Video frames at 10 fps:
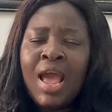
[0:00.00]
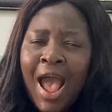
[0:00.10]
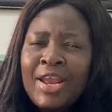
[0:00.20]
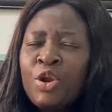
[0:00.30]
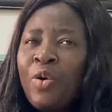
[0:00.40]

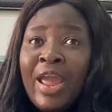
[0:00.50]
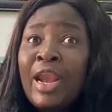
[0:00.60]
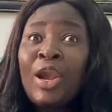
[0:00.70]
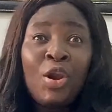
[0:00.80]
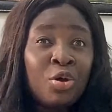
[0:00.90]
I know
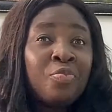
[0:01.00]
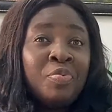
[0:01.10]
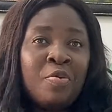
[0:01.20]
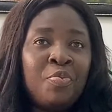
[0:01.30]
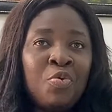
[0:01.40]
a lot of
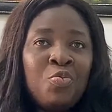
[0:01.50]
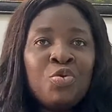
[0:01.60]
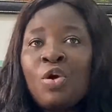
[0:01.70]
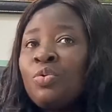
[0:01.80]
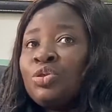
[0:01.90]
people will
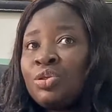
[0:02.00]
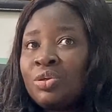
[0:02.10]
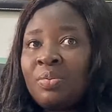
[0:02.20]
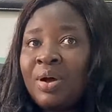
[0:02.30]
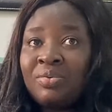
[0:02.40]
not want to
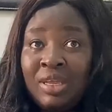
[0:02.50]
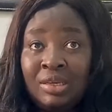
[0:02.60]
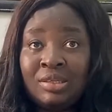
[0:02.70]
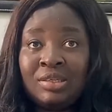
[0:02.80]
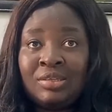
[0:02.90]
talk about
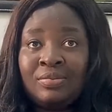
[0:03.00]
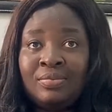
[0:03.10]
this,